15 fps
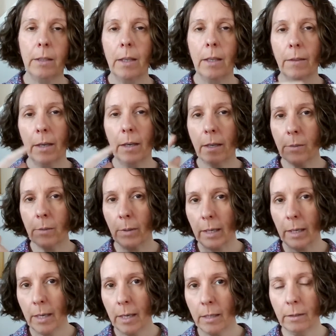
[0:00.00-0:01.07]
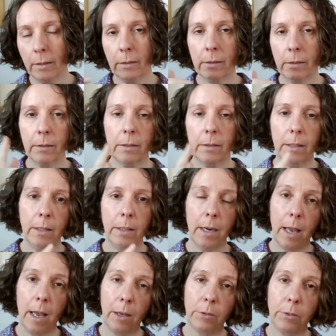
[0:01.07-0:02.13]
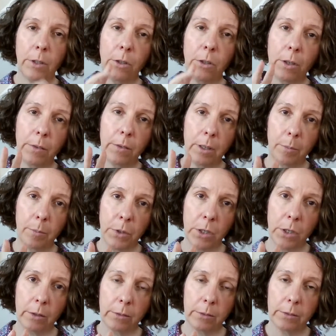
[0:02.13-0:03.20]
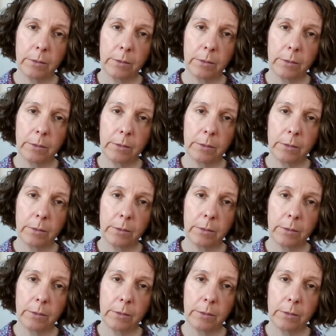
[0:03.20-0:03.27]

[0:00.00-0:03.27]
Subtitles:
Then the next one in and then out, and you give it a number 2.